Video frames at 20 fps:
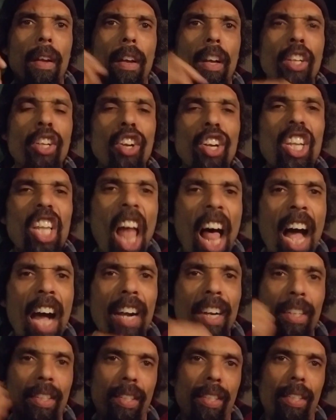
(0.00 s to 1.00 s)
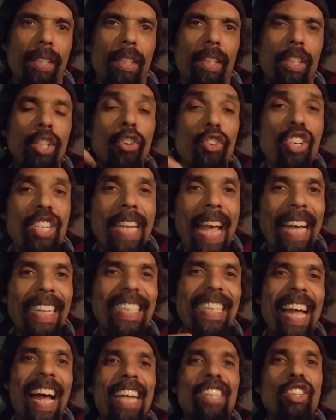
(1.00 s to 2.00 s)
your lungs, your
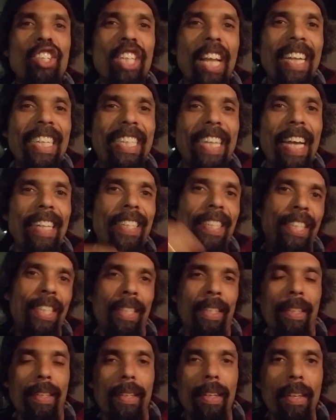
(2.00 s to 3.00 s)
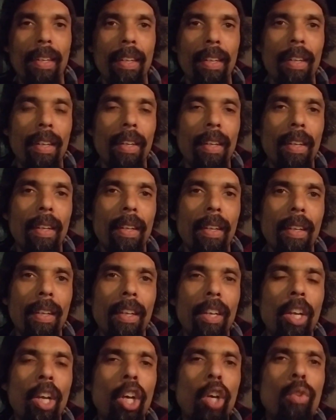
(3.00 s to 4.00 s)
intestines, your digestion.
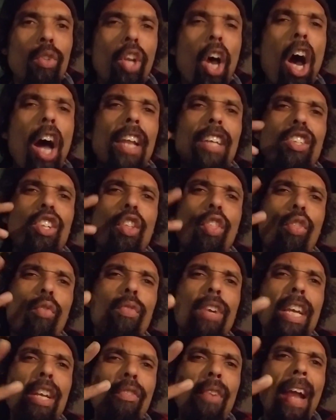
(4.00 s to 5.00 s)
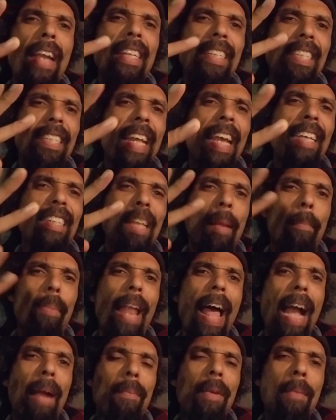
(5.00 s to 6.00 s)
Who taught us the three greatest things that
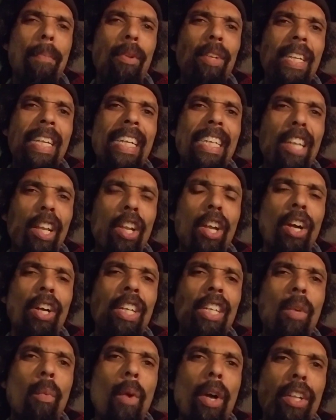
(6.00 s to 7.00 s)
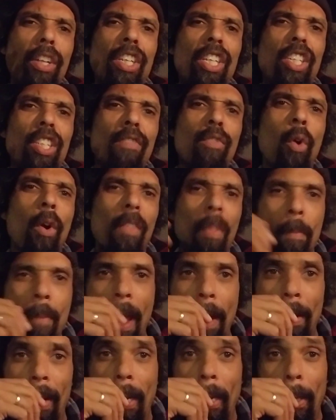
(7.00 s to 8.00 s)
black people need to learn in the wilderness of North
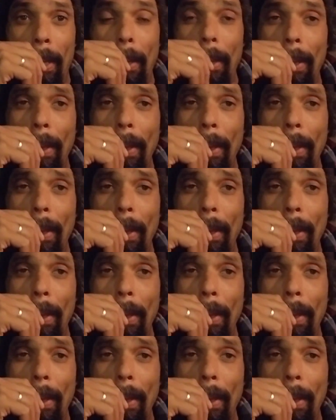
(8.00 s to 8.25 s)
America.